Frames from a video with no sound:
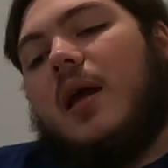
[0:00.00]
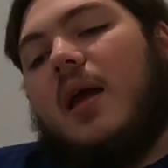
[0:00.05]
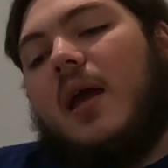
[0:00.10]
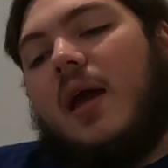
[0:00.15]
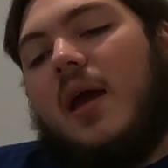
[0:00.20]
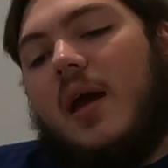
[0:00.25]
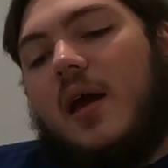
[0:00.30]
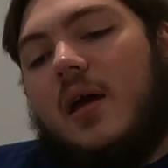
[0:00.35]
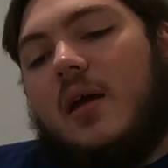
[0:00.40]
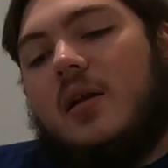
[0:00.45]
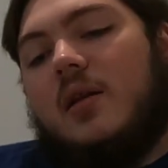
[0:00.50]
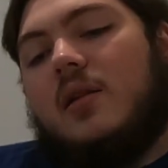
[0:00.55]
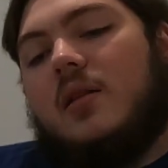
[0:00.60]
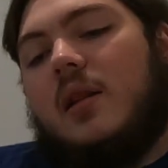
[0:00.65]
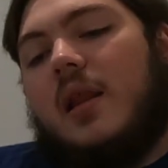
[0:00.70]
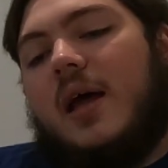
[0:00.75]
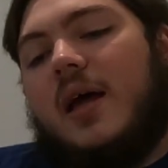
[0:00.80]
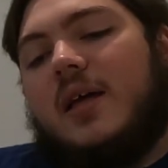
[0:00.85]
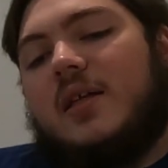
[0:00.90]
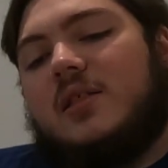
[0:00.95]

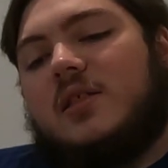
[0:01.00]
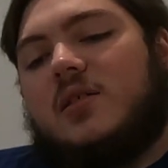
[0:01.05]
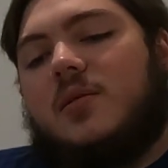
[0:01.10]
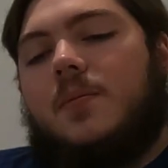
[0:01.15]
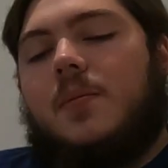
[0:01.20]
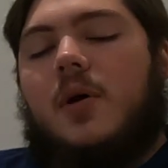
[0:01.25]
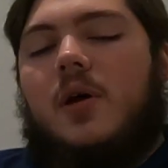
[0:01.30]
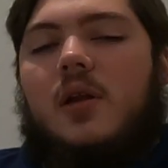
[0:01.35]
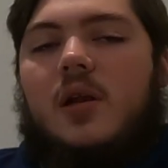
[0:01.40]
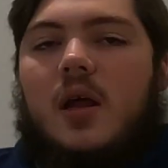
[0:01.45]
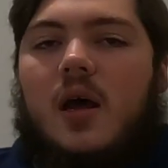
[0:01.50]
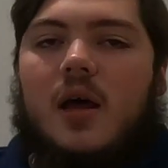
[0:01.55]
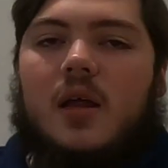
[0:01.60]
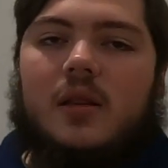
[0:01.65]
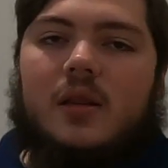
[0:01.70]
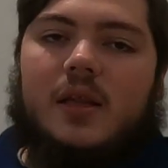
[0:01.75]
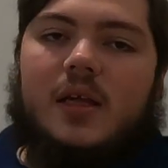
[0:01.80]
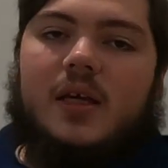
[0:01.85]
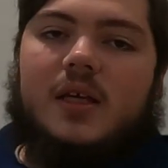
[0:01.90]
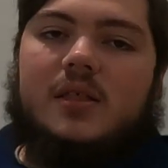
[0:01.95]
And last but
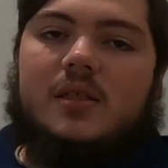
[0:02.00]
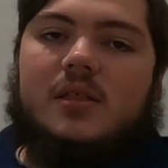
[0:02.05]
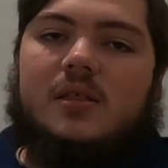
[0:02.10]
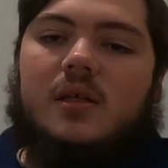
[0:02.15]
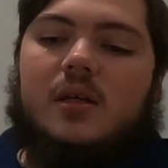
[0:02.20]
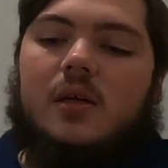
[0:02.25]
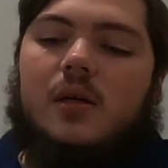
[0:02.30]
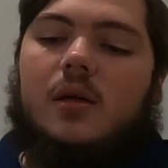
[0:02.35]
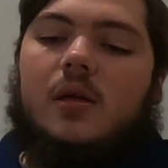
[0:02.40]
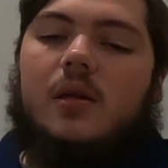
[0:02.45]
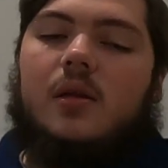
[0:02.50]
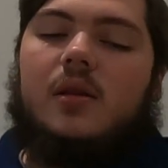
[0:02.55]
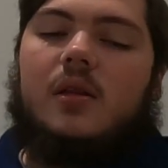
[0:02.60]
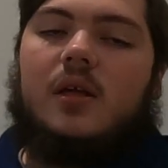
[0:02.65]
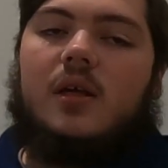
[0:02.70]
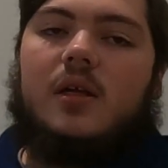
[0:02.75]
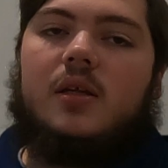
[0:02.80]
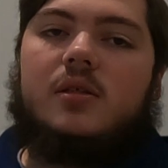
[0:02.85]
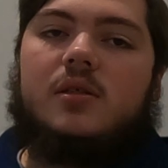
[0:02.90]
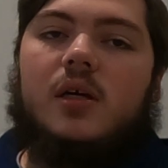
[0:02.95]
not least,
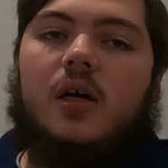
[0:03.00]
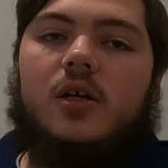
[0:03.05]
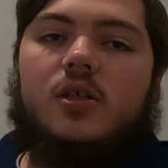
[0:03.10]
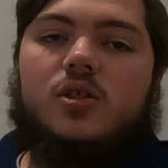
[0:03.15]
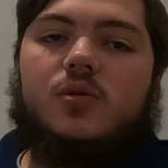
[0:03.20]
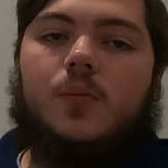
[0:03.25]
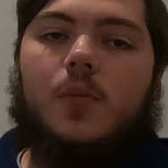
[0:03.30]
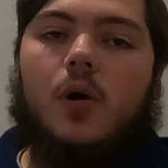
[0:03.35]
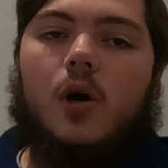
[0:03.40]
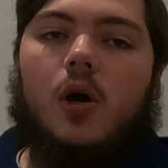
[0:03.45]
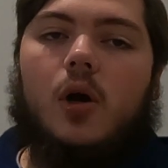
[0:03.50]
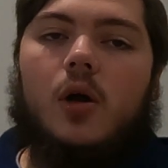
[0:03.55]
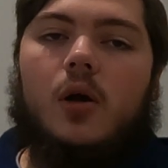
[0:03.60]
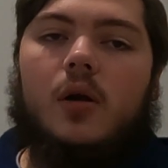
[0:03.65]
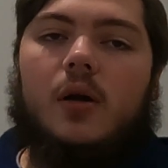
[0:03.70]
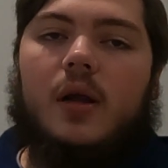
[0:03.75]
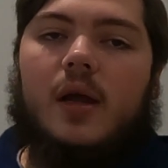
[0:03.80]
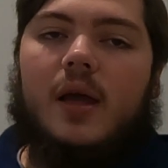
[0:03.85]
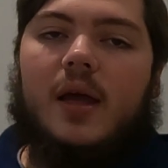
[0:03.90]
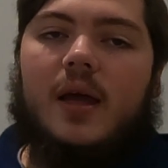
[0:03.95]
the touch
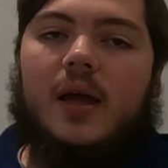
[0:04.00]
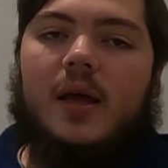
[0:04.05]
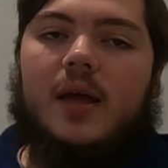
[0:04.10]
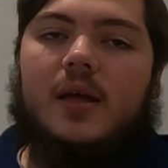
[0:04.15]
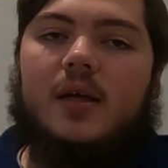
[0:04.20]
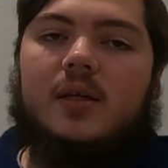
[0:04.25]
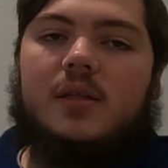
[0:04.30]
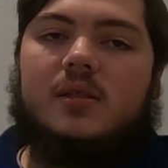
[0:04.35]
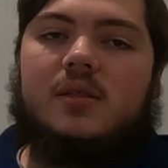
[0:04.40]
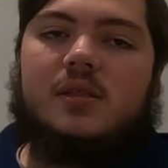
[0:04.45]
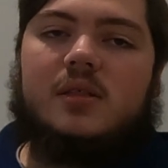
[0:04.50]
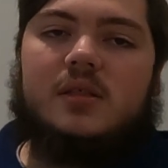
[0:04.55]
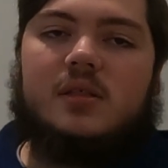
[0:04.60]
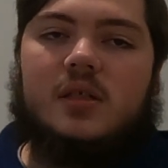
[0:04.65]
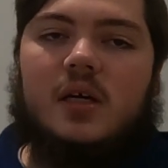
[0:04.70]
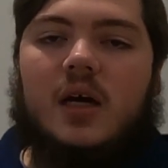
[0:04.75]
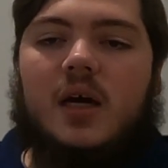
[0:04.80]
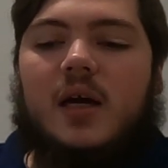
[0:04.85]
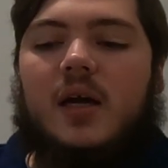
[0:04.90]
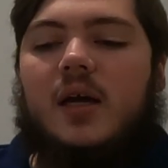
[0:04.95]
bar has
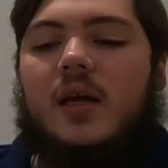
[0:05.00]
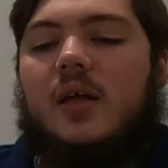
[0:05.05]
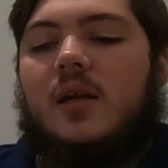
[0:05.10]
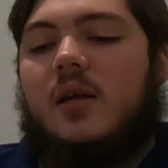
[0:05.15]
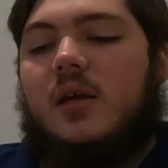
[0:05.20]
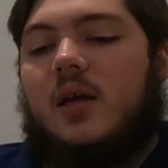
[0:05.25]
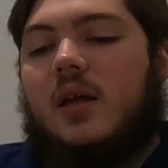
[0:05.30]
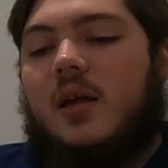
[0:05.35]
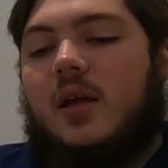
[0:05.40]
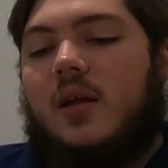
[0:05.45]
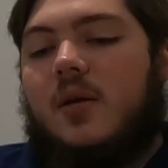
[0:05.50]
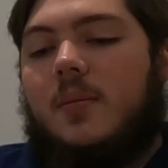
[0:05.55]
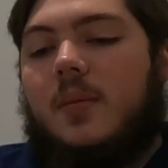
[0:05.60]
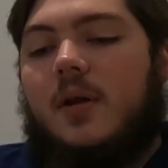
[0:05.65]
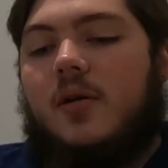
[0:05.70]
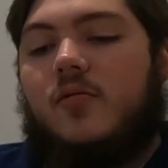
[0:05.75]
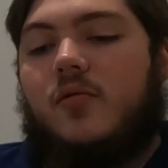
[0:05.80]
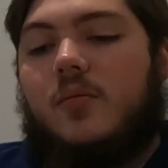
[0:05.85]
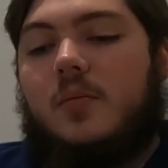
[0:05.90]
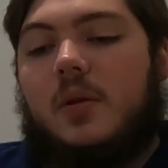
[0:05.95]
died and
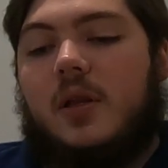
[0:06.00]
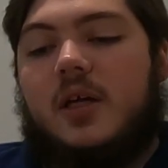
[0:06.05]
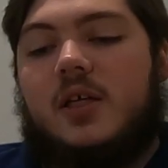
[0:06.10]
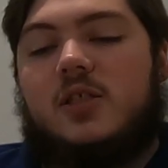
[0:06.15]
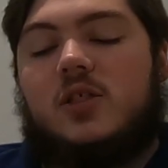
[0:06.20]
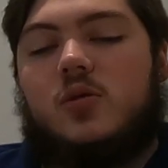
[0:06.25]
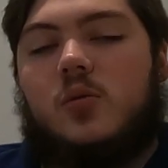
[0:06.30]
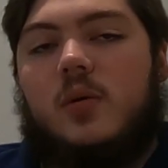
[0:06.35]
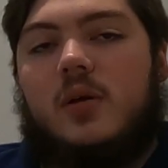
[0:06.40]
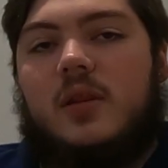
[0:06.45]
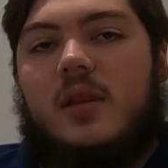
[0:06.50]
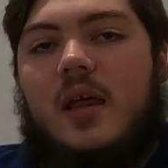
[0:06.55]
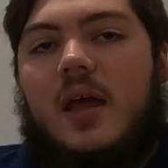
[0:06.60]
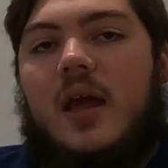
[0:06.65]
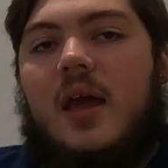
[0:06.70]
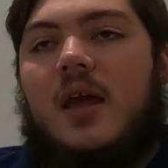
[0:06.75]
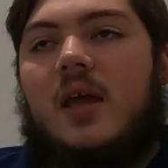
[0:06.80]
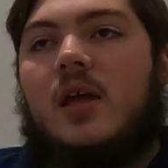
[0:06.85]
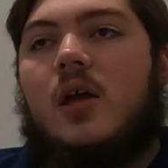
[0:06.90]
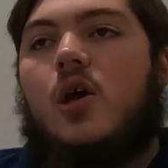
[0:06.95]
been replaced with
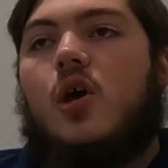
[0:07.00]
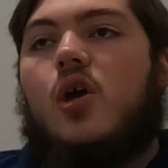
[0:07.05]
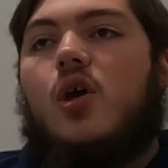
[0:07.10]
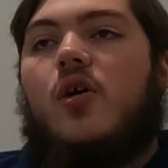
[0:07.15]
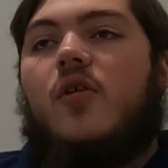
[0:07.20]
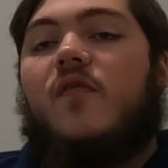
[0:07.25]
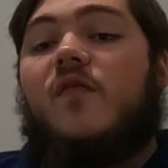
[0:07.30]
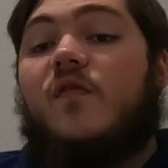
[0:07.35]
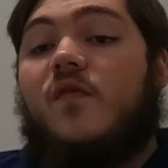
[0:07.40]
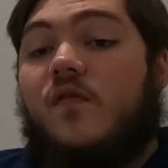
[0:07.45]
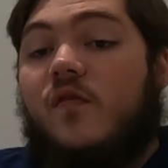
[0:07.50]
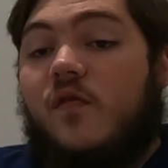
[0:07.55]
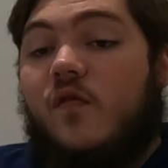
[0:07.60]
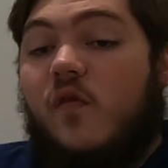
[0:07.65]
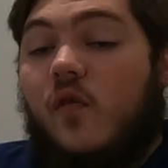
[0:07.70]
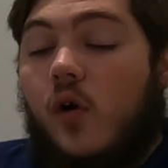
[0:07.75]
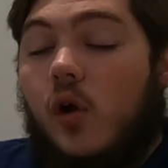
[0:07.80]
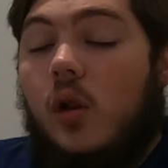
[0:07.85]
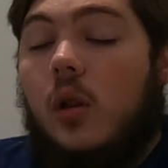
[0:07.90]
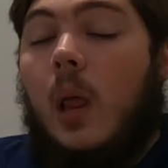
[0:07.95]
a
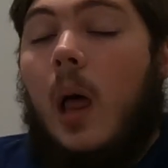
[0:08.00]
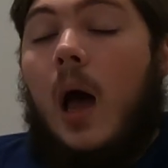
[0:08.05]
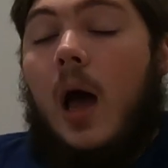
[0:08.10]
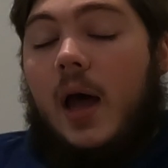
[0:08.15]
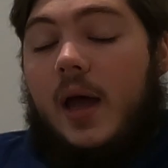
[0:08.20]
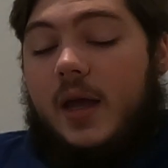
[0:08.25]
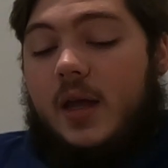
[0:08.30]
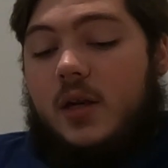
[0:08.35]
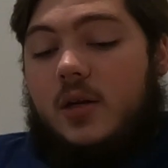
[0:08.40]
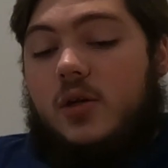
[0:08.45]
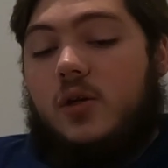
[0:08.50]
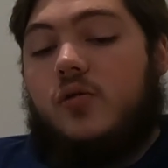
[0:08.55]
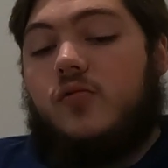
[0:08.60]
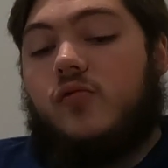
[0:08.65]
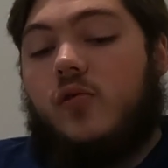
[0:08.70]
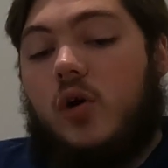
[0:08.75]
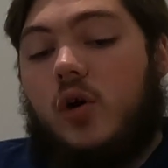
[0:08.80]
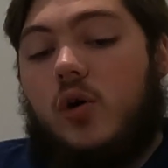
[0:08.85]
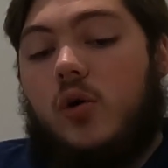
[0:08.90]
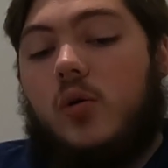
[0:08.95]
full height
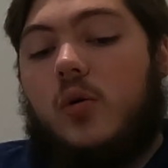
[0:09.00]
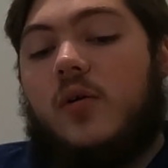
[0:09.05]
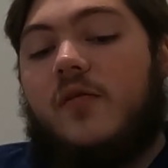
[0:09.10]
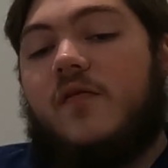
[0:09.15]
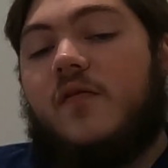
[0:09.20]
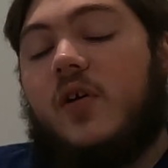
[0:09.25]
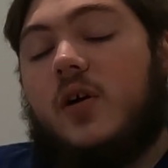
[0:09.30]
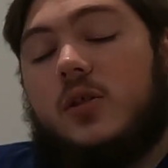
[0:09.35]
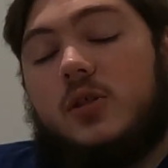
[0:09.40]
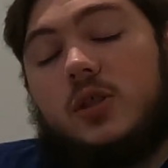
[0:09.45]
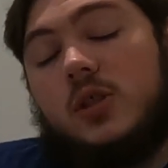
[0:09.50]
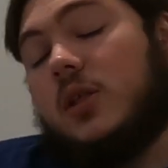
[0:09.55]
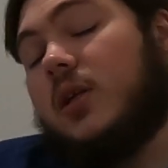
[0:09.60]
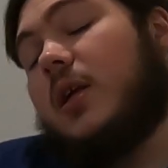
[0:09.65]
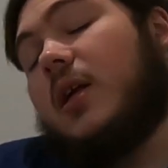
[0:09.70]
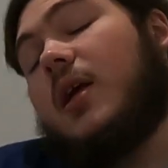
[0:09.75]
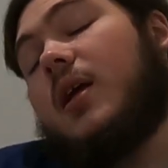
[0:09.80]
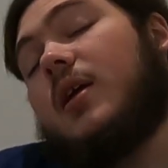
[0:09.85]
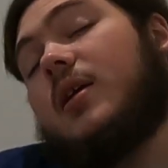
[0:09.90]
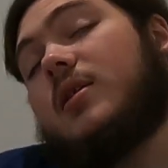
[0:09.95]
row of
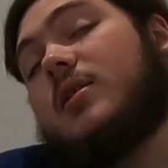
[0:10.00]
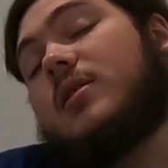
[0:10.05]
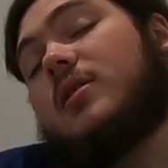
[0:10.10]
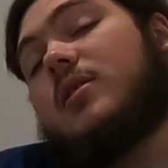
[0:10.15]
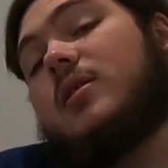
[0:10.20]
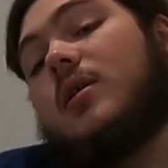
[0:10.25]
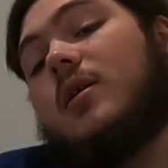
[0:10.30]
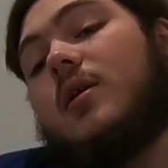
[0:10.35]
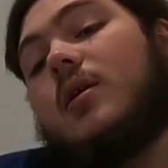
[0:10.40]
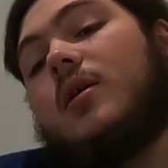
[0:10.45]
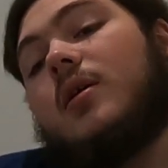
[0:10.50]
function keys,